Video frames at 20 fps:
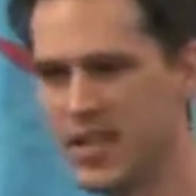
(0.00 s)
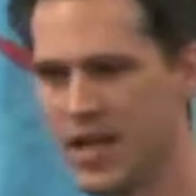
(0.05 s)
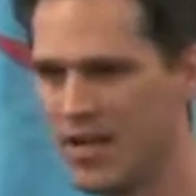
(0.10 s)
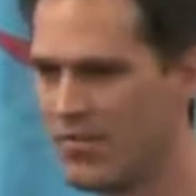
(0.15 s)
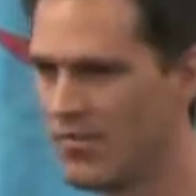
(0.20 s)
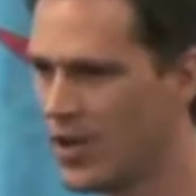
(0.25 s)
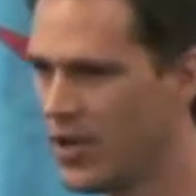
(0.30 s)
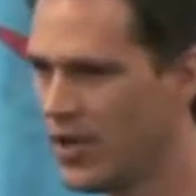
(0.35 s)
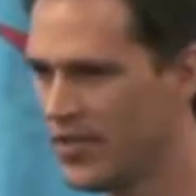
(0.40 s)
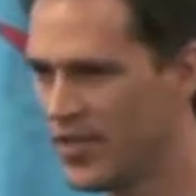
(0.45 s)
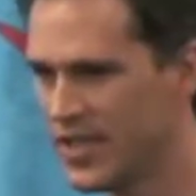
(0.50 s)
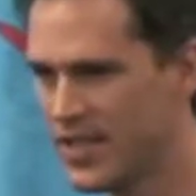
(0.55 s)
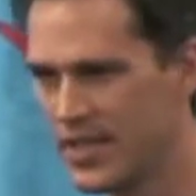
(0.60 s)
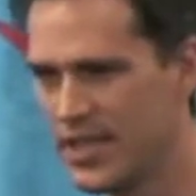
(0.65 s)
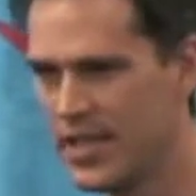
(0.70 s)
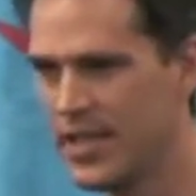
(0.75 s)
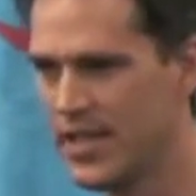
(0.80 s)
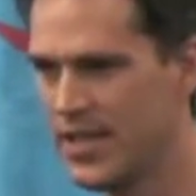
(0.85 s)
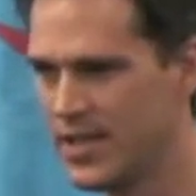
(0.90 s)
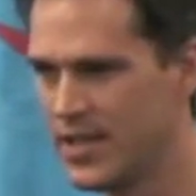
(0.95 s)
not involved in
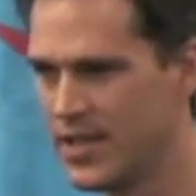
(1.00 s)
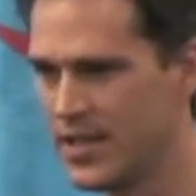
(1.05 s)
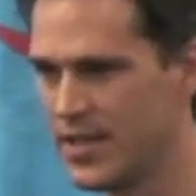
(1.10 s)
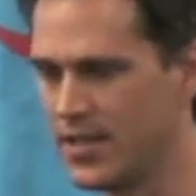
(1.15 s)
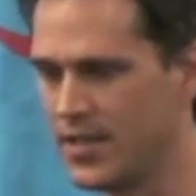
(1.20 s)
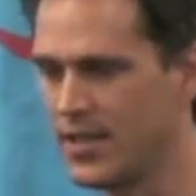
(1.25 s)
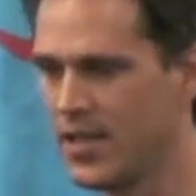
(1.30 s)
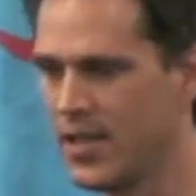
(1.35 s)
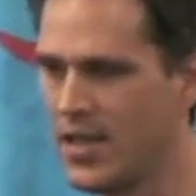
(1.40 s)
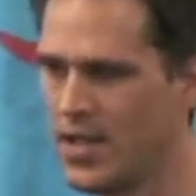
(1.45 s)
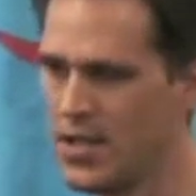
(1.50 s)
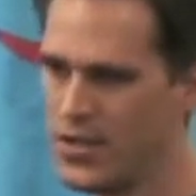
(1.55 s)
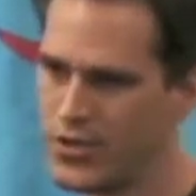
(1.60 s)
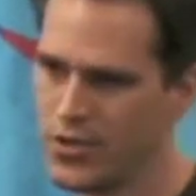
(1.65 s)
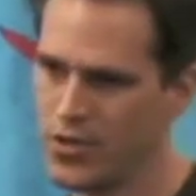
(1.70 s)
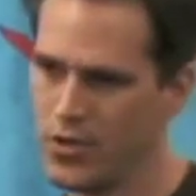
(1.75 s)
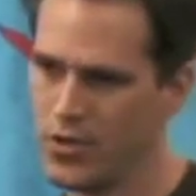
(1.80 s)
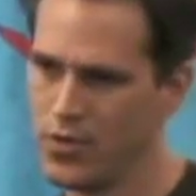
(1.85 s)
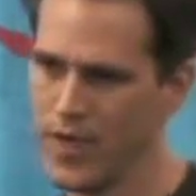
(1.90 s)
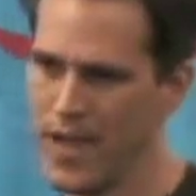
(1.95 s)
anything.
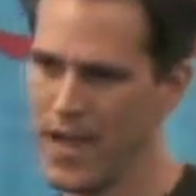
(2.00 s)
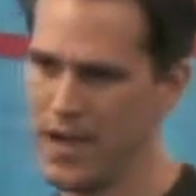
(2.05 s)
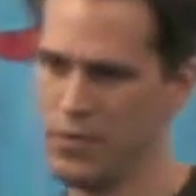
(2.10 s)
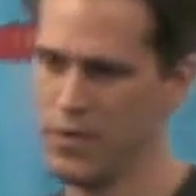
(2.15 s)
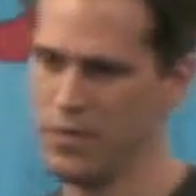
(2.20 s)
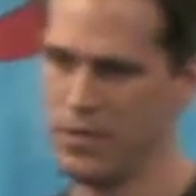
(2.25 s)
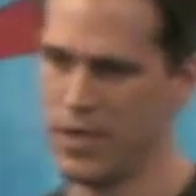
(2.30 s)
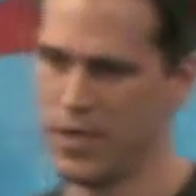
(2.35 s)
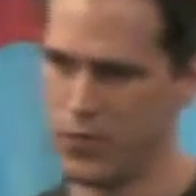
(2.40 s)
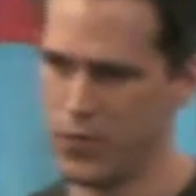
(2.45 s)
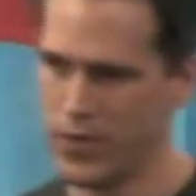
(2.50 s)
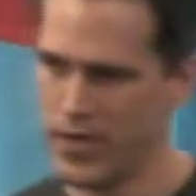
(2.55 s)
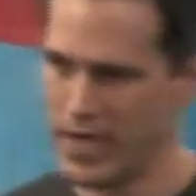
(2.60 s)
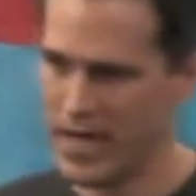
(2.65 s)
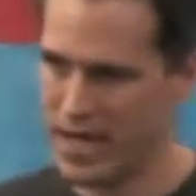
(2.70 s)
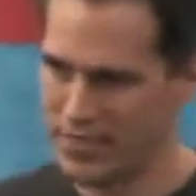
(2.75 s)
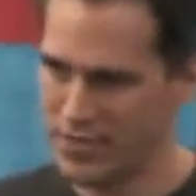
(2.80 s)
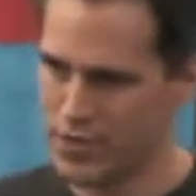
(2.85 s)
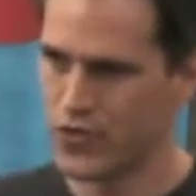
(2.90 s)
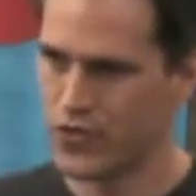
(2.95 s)
So that would mean we'd
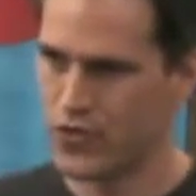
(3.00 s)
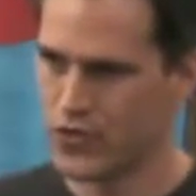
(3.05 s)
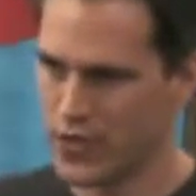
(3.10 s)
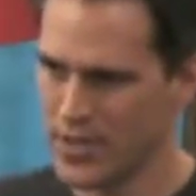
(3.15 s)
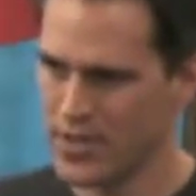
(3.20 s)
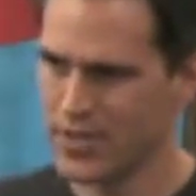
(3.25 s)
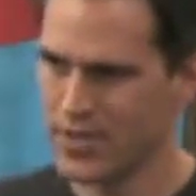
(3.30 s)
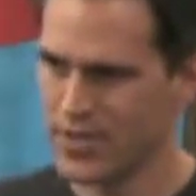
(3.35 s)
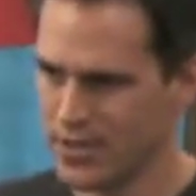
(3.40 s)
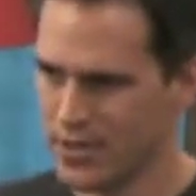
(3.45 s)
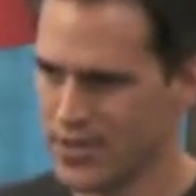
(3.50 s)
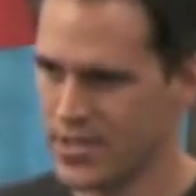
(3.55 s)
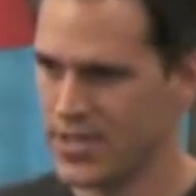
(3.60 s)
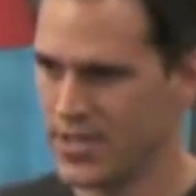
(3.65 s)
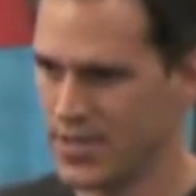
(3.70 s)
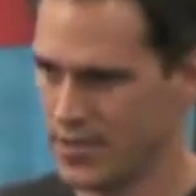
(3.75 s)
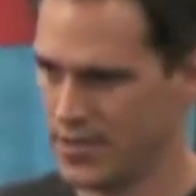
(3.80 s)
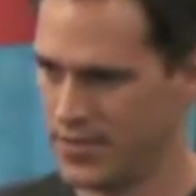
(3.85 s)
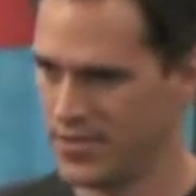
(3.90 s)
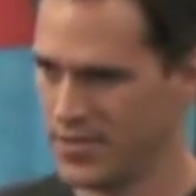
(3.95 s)
have to trust
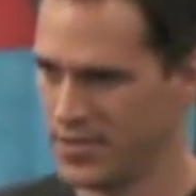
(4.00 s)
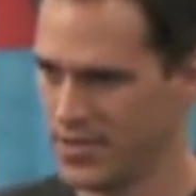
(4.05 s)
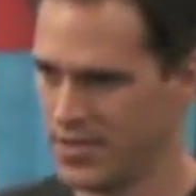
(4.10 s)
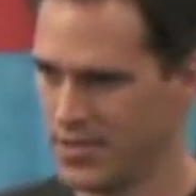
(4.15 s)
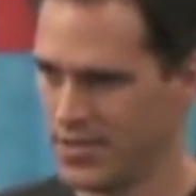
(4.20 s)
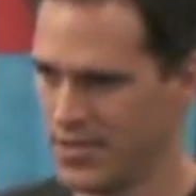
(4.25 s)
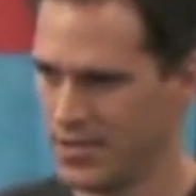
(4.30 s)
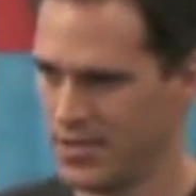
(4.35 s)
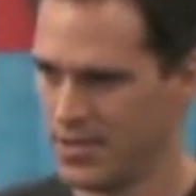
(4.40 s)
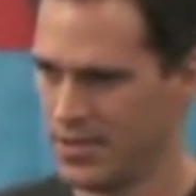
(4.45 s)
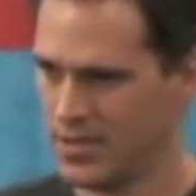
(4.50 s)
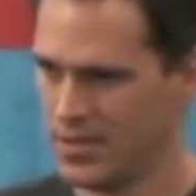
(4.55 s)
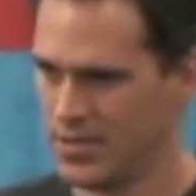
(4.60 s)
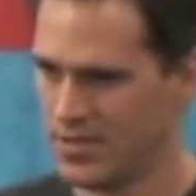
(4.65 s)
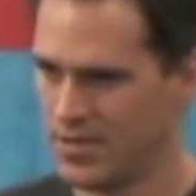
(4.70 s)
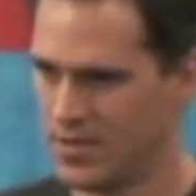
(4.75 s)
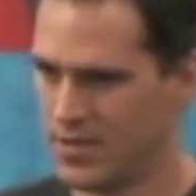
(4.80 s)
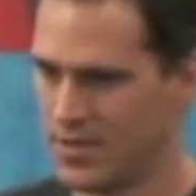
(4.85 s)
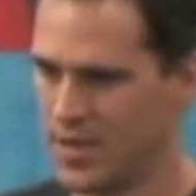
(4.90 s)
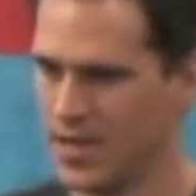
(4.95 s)
ourselves.
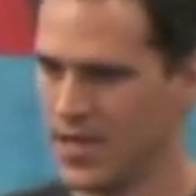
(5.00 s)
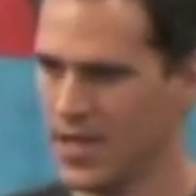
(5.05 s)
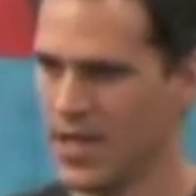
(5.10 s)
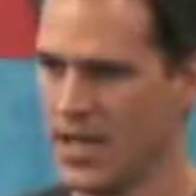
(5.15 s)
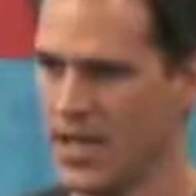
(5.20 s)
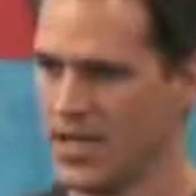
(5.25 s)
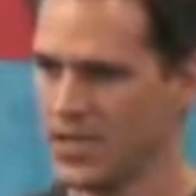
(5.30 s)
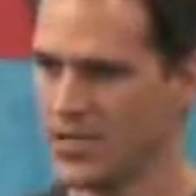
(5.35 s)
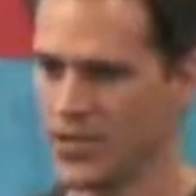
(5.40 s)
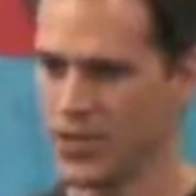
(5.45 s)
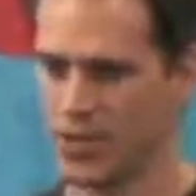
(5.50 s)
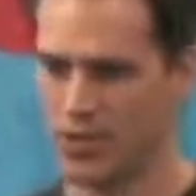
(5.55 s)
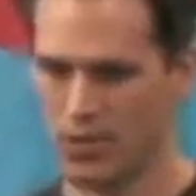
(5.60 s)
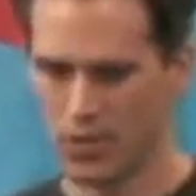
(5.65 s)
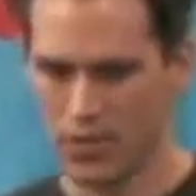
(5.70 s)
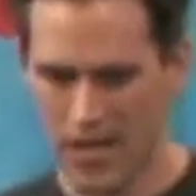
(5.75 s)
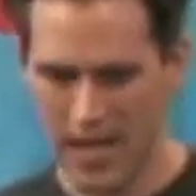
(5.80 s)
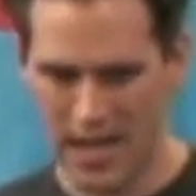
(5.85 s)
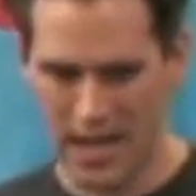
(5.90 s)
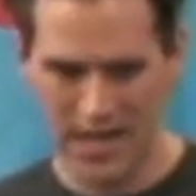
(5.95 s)
Right? And
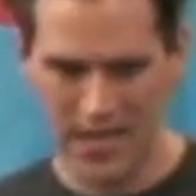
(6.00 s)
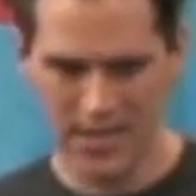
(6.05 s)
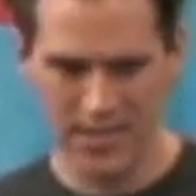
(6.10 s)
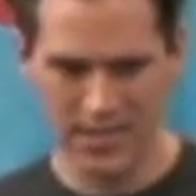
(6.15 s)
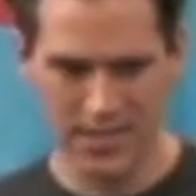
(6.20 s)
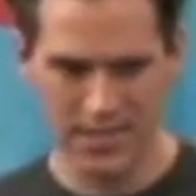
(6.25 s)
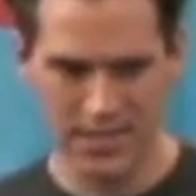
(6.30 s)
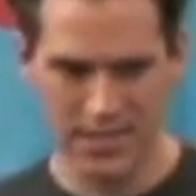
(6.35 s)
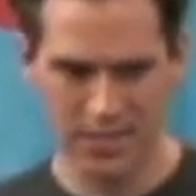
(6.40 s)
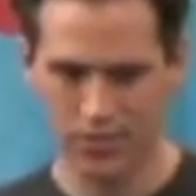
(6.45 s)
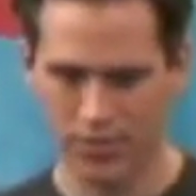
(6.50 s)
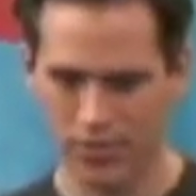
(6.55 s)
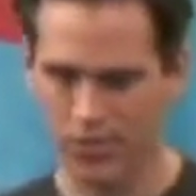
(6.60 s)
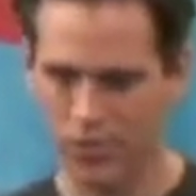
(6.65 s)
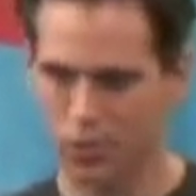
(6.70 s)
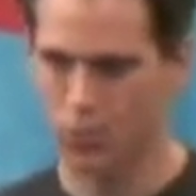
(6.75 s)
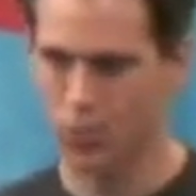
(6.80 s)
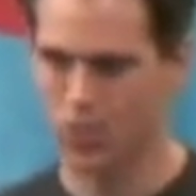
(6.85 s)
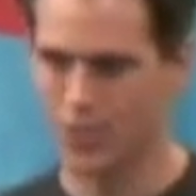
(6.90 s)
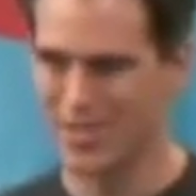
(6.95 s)
so as a
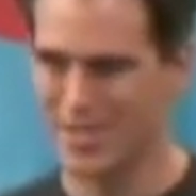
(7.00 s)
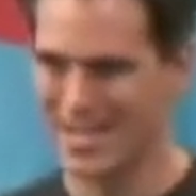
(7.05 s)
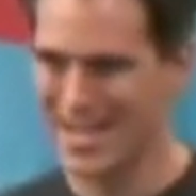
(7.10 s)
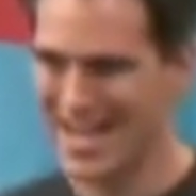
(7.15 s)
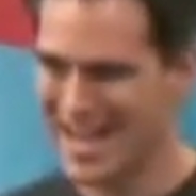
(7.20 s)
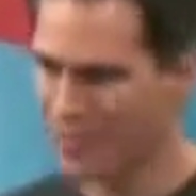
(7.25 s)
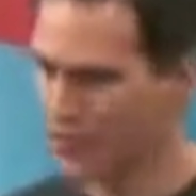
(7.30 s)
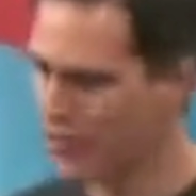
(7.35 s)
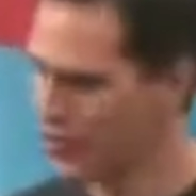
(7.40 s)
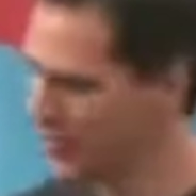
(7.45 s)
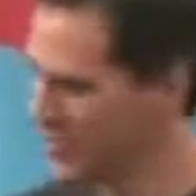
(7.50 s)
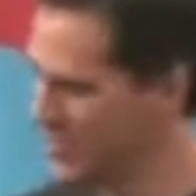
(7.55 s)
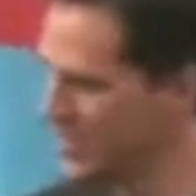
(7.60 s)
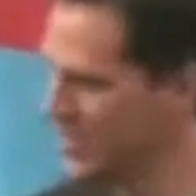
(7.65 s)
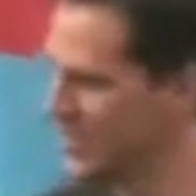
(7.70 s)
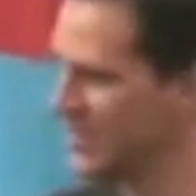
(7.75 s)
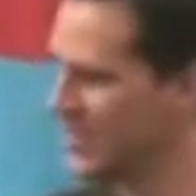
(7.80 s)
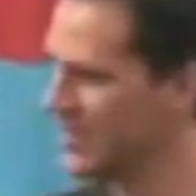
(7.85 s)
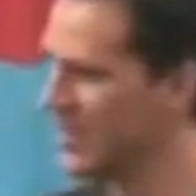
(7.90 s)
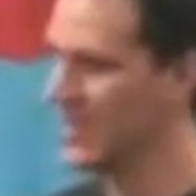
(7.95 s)
culture, we're
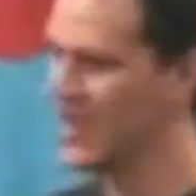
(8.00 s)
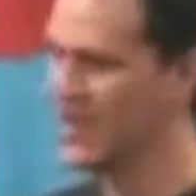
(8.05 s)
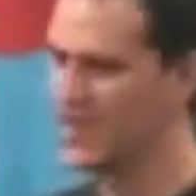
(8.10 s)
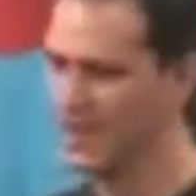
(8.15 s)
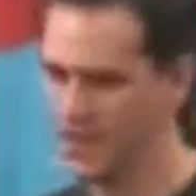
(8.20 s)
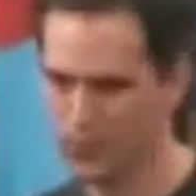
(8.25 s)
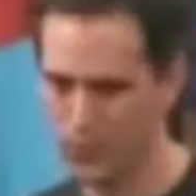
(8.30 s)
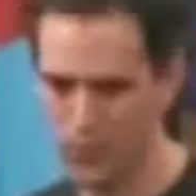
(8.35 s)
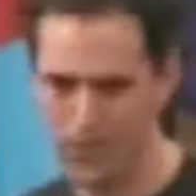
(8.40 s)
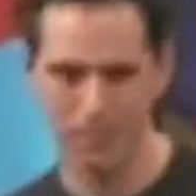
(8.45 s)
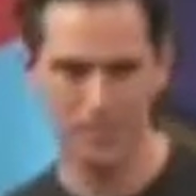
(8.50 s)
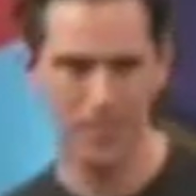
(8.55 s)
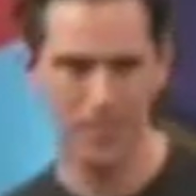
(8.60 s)
naturalistic, and what I